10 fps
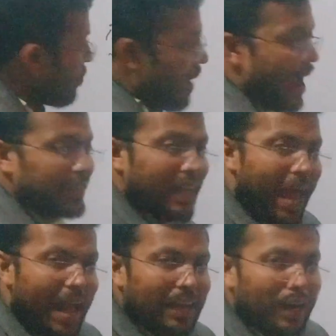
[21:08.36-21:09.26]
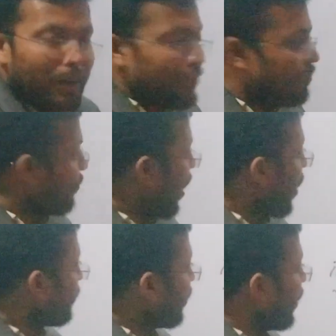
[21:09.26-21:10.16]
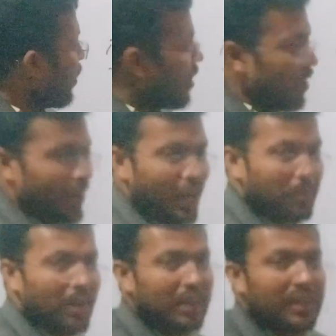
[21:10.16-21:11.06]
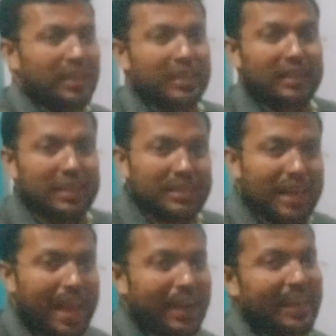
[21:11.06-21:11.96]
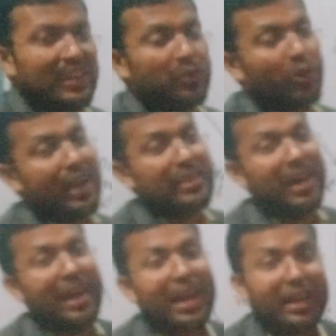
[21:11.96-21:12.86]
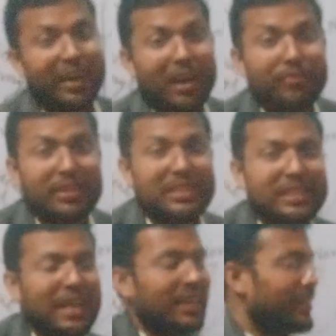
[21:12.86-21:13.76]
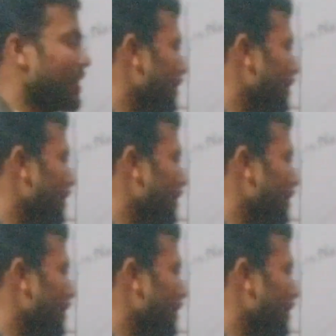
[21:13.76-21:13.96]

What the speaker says: makes angle from the normal, this angle is known as the angle of incidence.